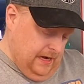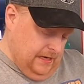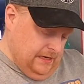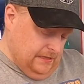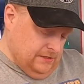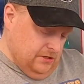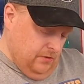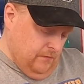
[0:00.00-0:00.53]

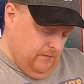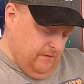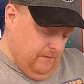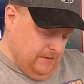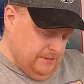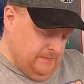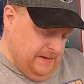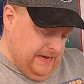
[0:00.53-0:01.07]
doesn't know if he
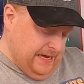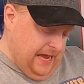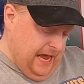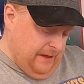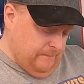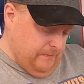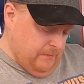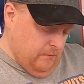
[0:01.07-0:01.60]
wants to be a
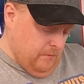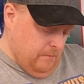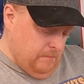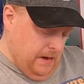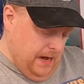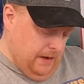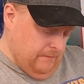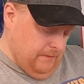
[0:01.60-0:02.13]
captain or a
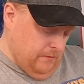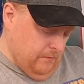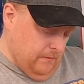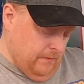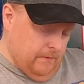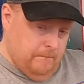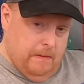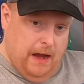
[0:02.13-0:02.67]
pirate
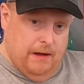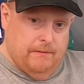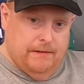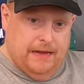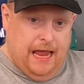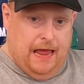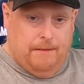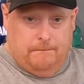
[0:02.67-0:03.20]
or a
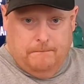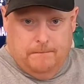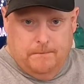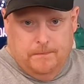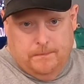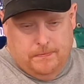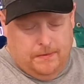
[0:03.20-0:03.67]
pirate captain.